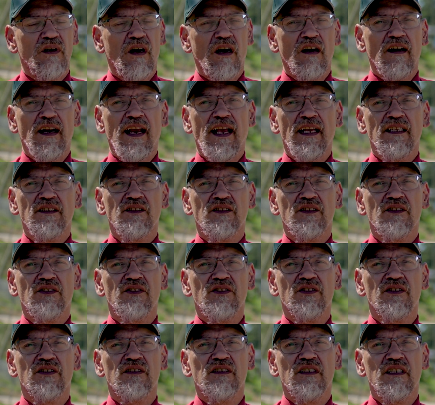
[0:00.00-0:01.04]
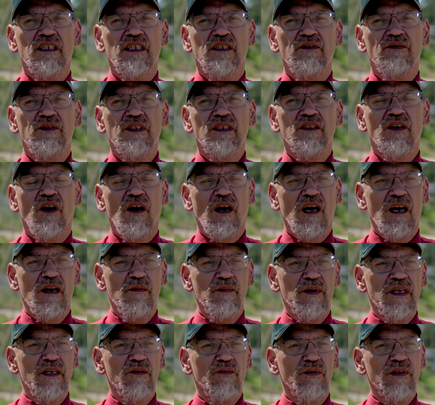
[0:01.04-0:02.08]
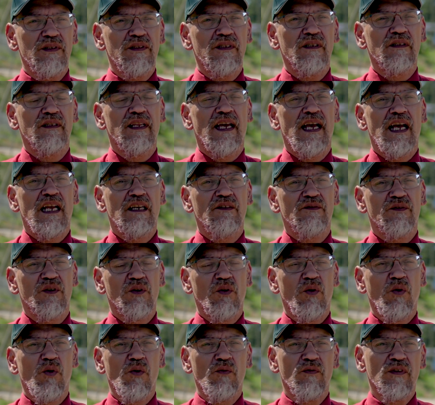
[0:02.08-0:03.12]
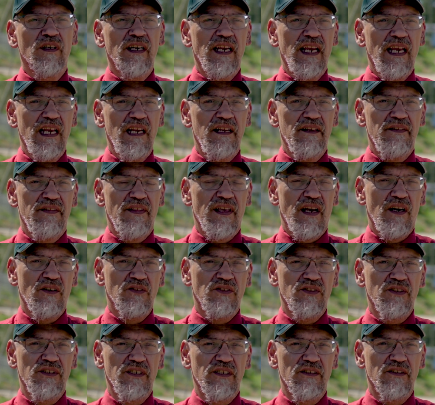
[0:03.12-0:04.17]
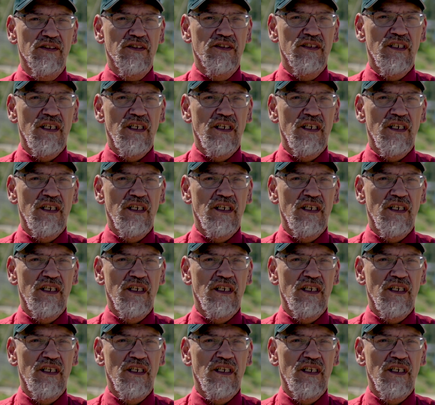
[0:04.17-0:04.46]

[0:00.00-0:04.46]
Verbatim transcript: Our ancestors lived in harmony with the land for over eight thousand years.